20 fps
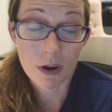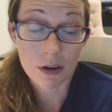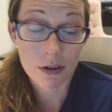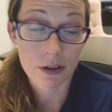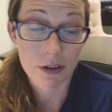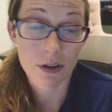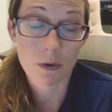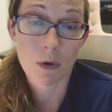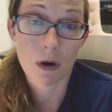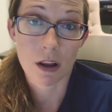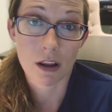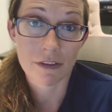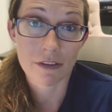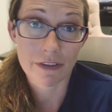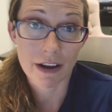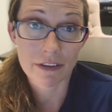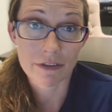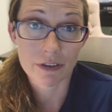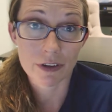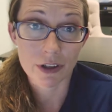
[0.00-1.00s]
longer
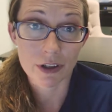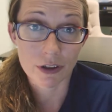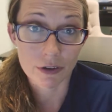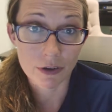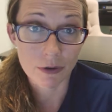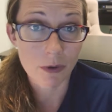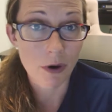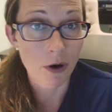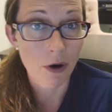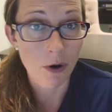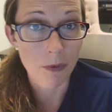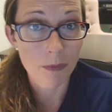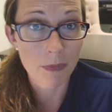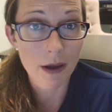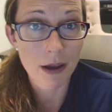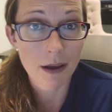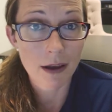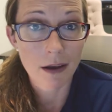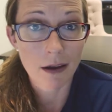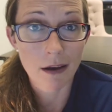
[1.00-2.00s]
qualify for your new home,
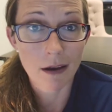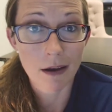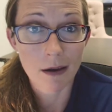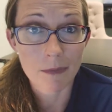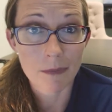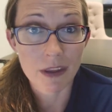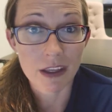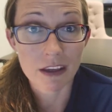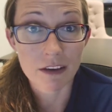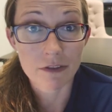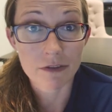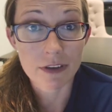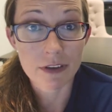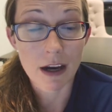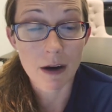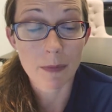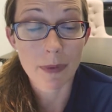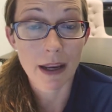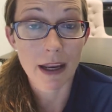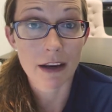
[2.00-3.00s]
that you've
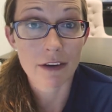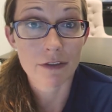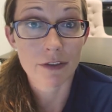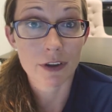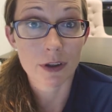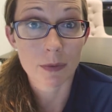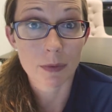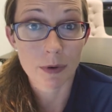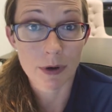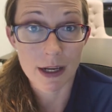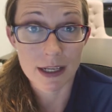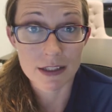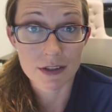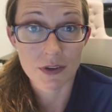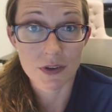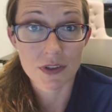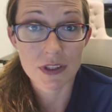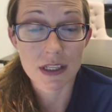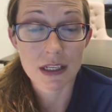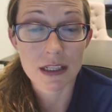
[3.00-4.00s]
now paid for
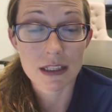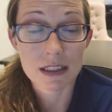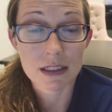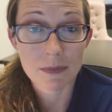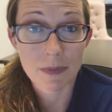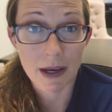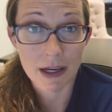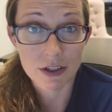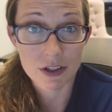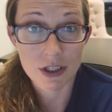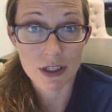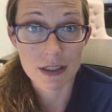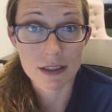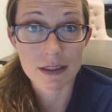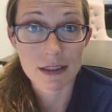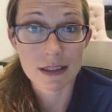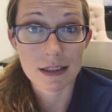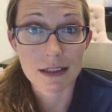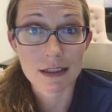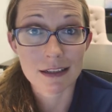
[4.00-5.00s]
appraisals and
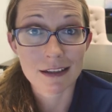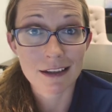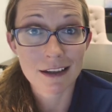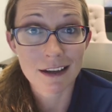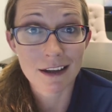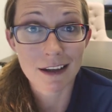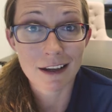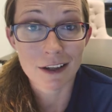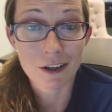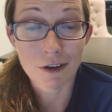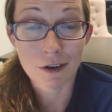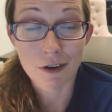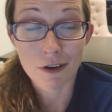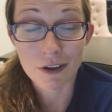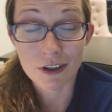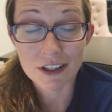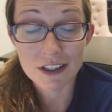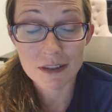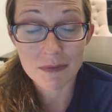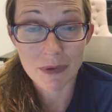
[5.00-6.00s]
inspections and your
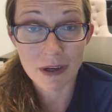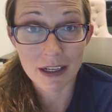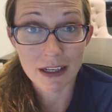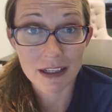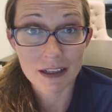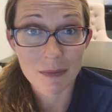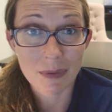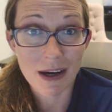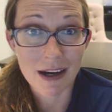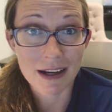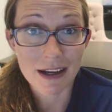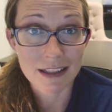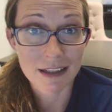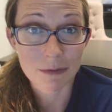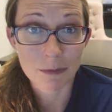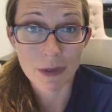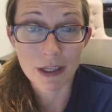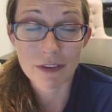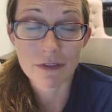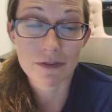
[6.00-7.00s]
earnest money
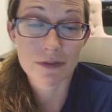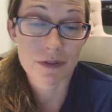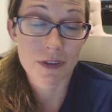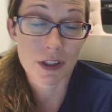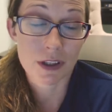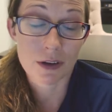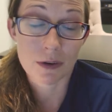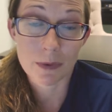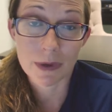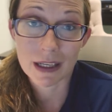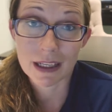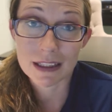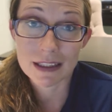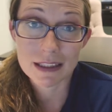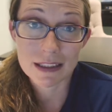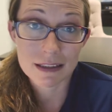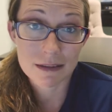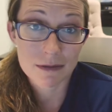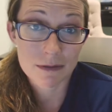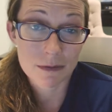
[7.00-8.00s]
deposit. We've
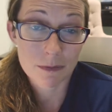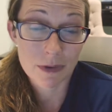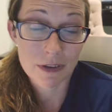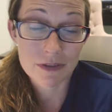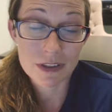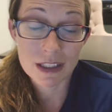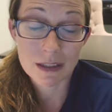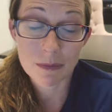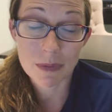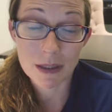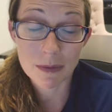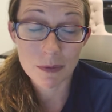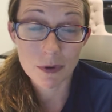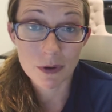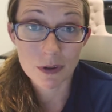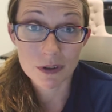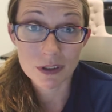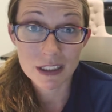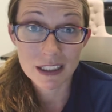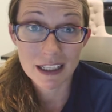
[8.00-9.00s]
seen
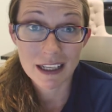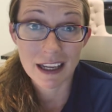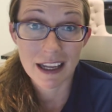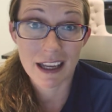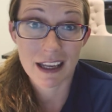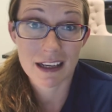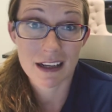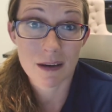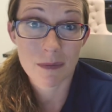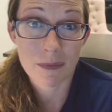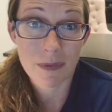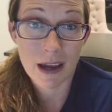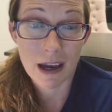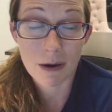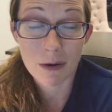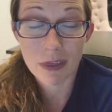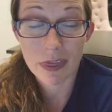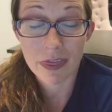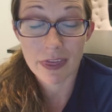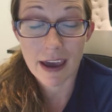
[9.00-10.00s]
people end up
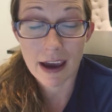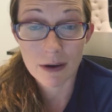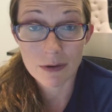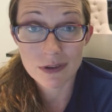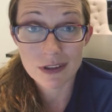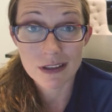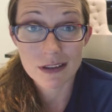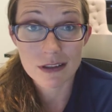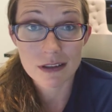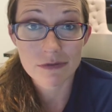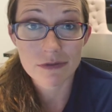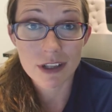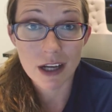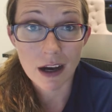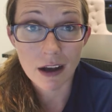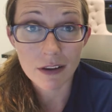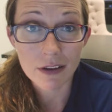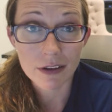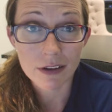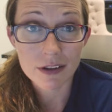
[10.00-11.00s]
out thousands of
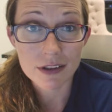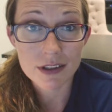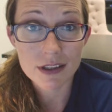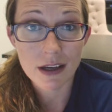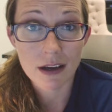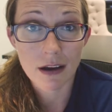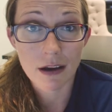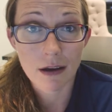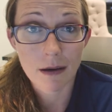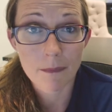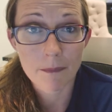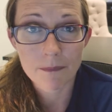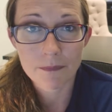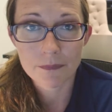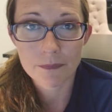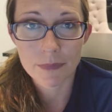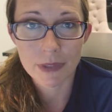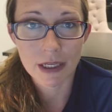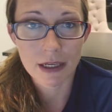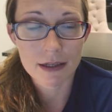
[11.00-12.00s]
dollars
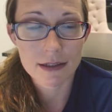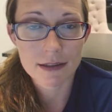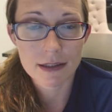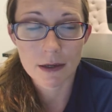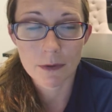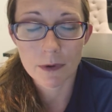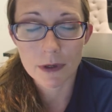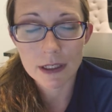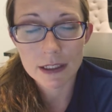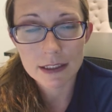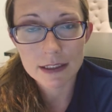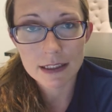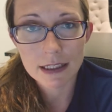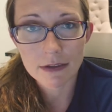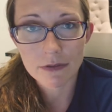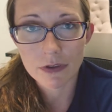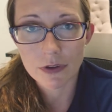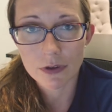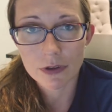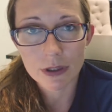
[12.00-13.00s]
because they wanted to
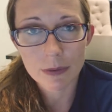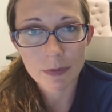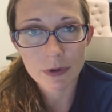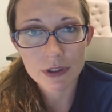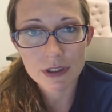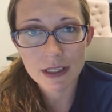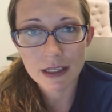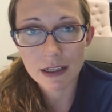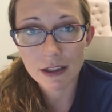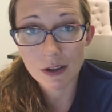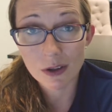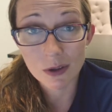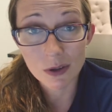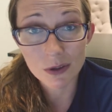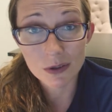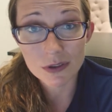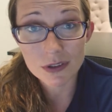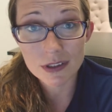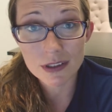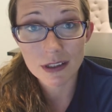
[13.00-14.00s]
save 30% at
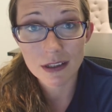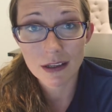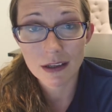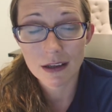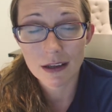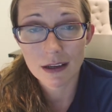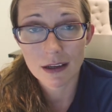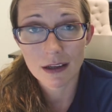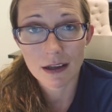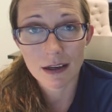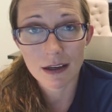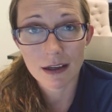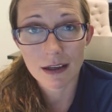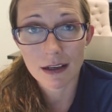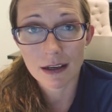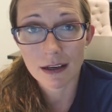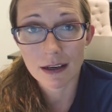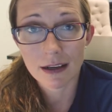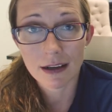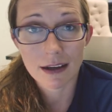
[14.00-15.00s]
Kohl's.
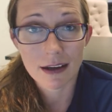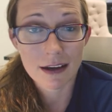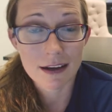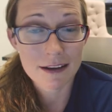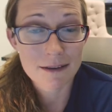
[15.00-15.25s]
And